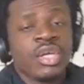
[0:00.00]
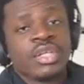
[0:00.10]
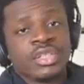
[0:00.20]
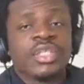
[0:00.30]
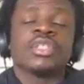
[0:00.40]

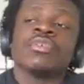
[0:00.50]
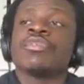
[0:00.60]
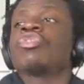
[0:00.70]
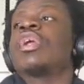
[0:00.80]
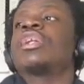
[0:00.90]
Because he's an
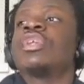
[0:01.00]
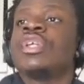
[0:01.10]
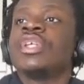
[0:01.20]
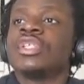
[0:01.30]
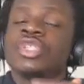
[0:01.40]
official actor. He
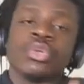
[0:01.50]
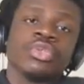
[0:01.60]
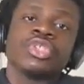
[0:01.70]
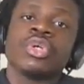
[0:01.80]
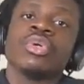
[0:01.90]
did Toe to
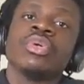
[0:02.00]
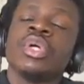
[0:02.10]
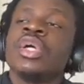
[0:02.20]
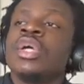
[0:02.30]
Toe.